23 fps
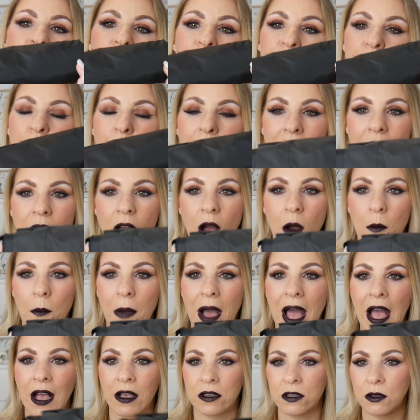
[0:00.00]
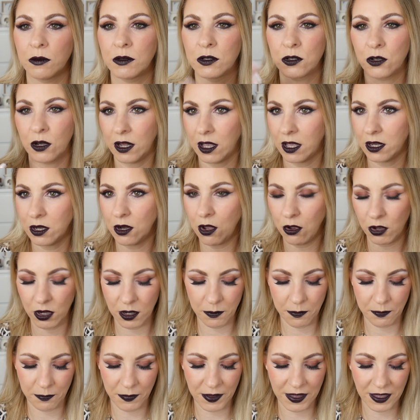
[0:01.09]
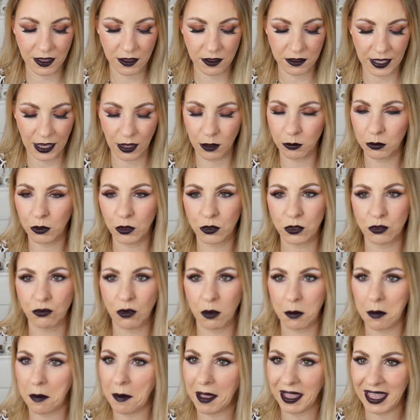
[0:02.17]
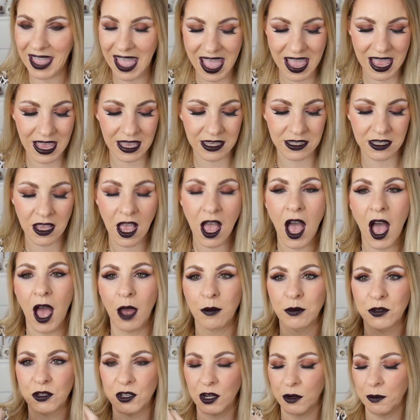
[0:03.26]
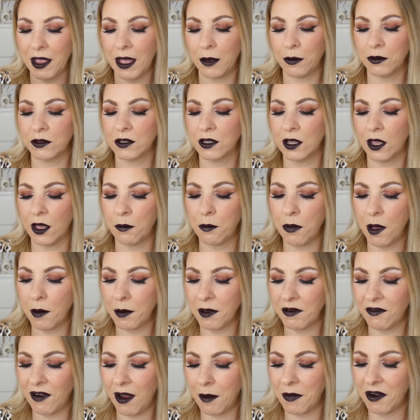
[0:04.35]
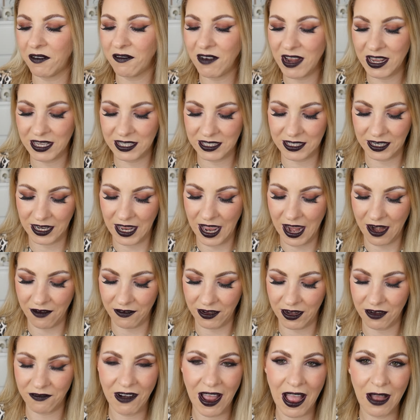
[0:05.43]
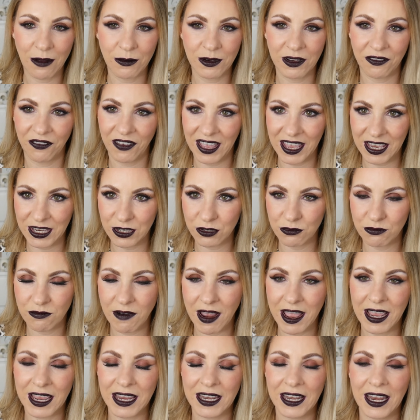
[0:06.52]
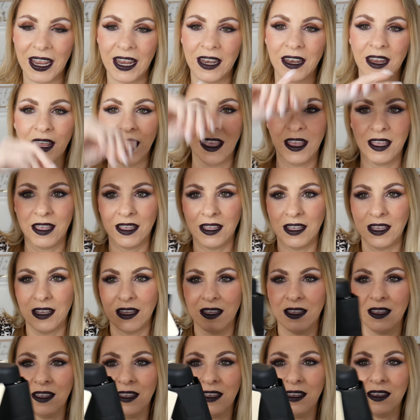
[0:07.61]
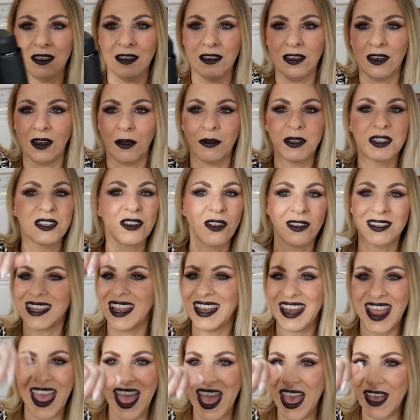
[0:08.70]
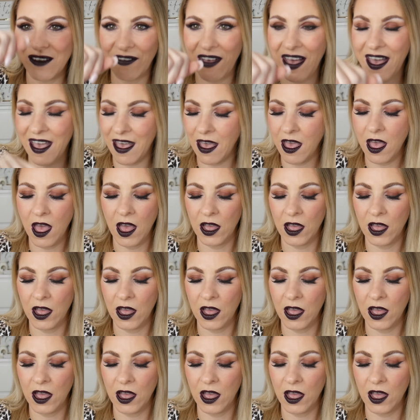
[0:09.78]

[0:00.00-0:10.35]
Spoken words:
that it was quite compact, so it's not going to be taking loads of room in my case. I'm just going to be able to bob it around my wrist and carry it around if it is raining. You know, it's not dead heavy. I